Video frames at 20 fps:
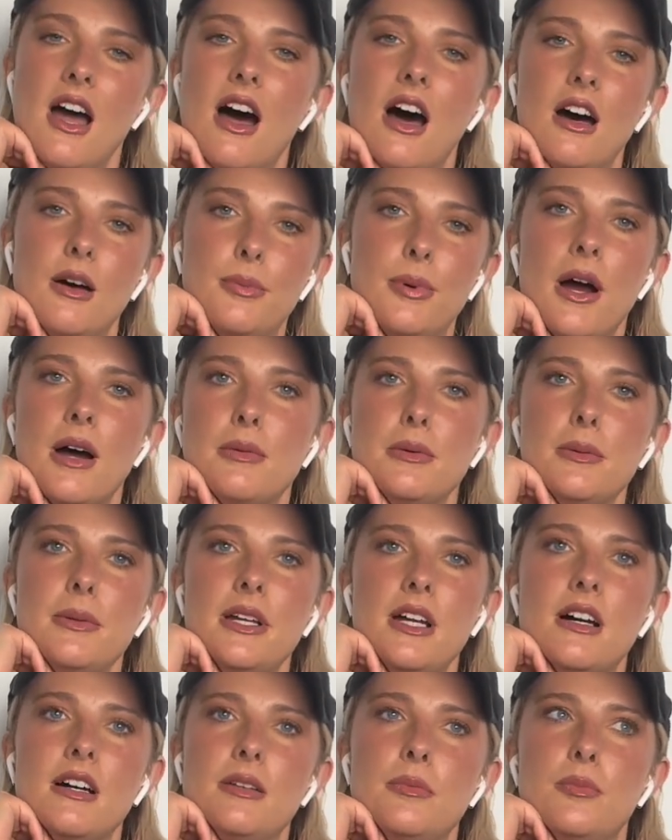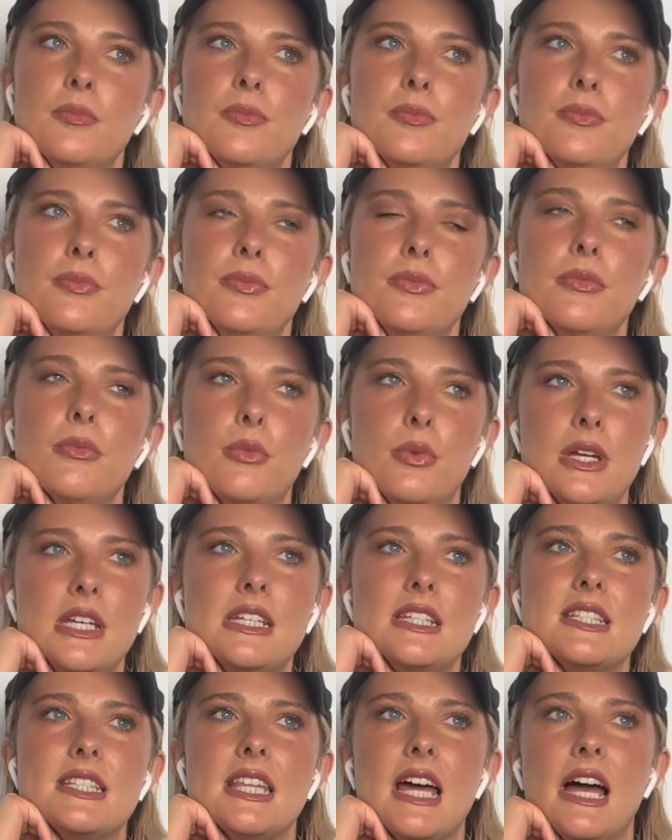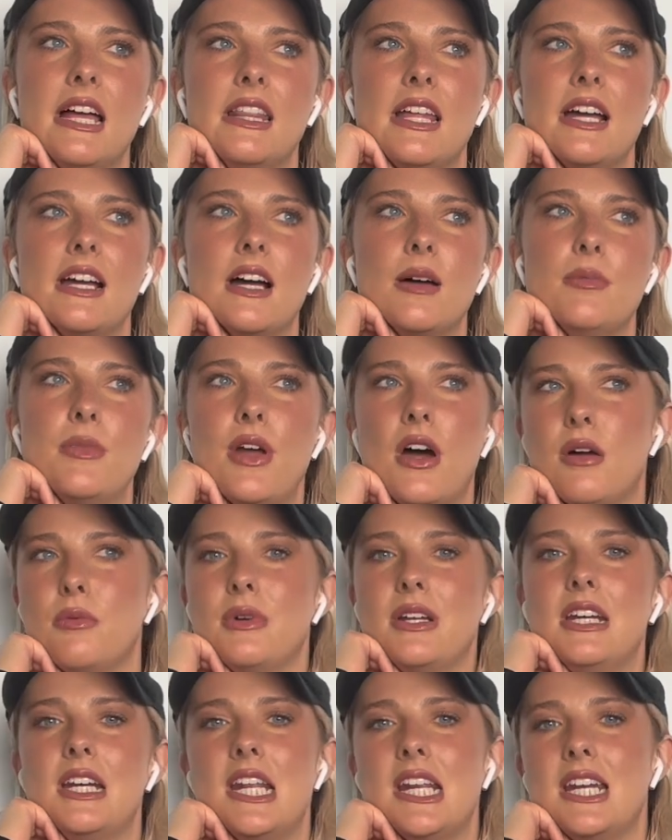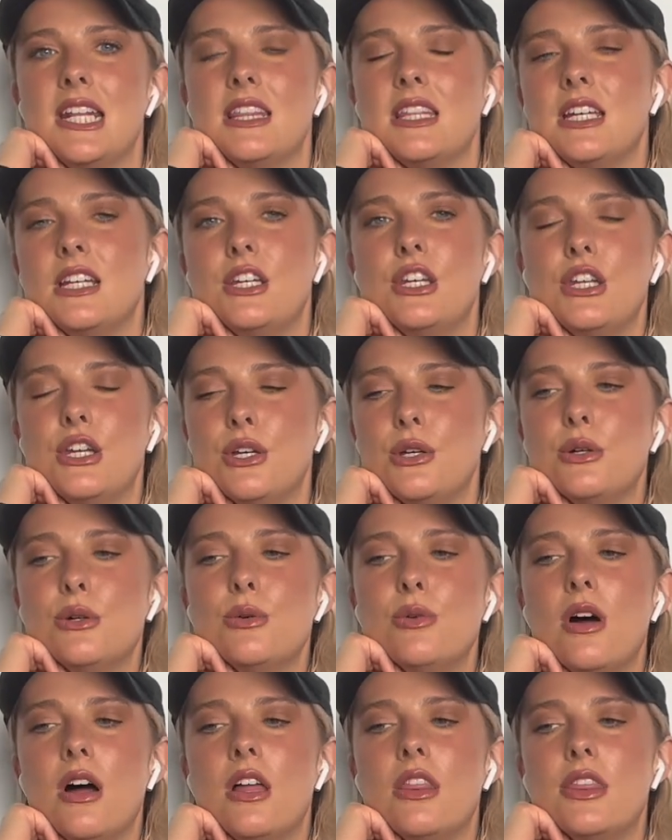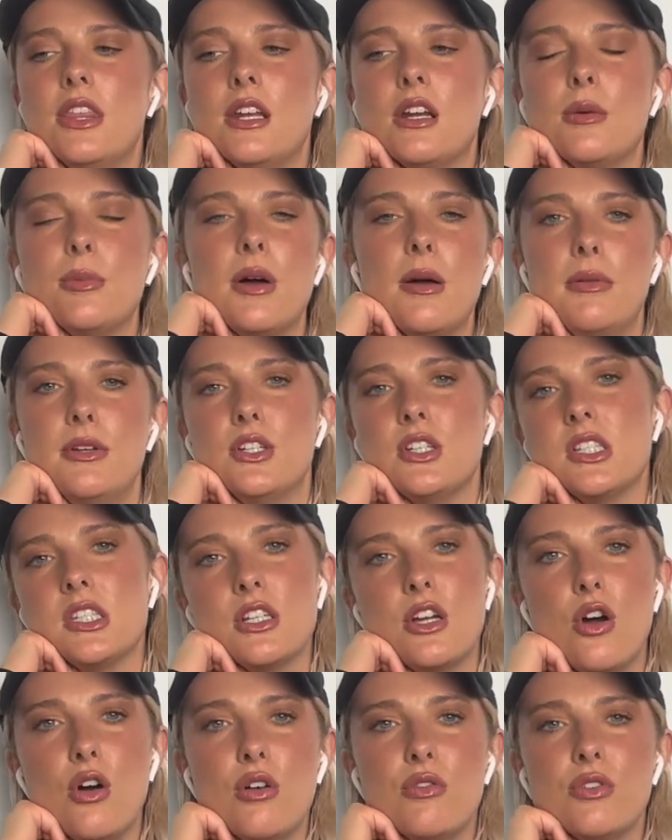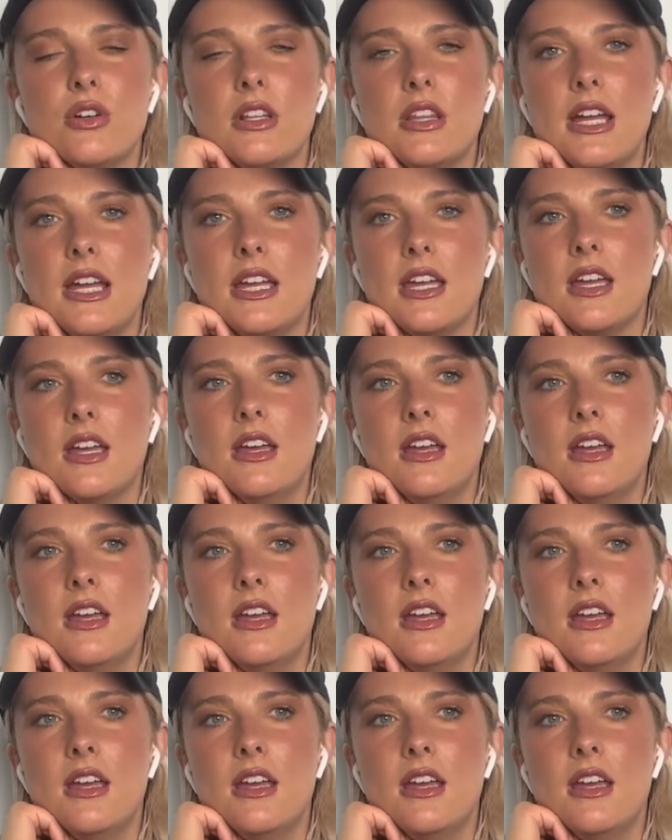I'll probably, on weeks that like I'm not reading anything new, then I'll probably just go over like